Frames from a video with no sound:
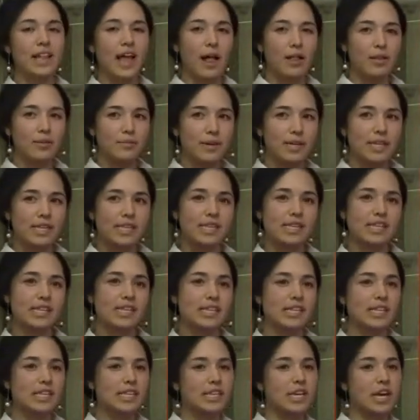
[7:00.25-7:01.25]
elements
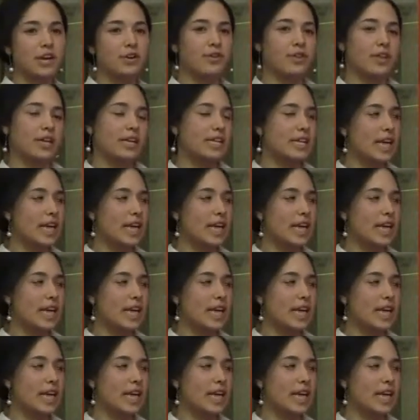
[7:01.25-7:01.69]
generally